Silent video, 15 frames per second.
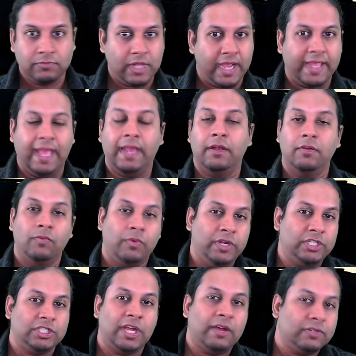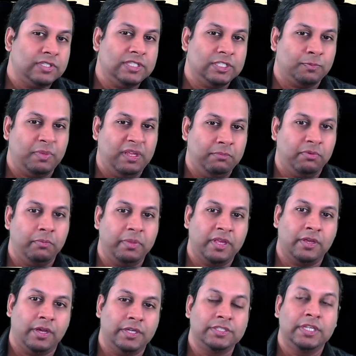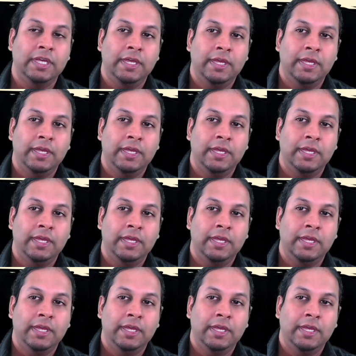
again, reach out to these people because